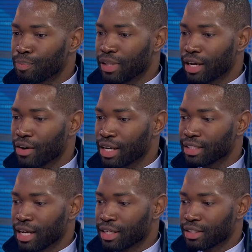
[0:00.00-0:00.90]

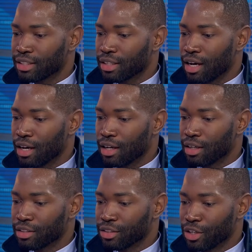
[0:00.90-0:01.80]
playwrights as
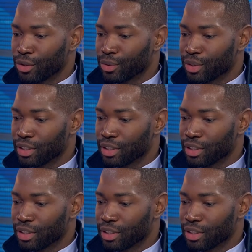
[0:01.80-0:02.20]
uh, you know,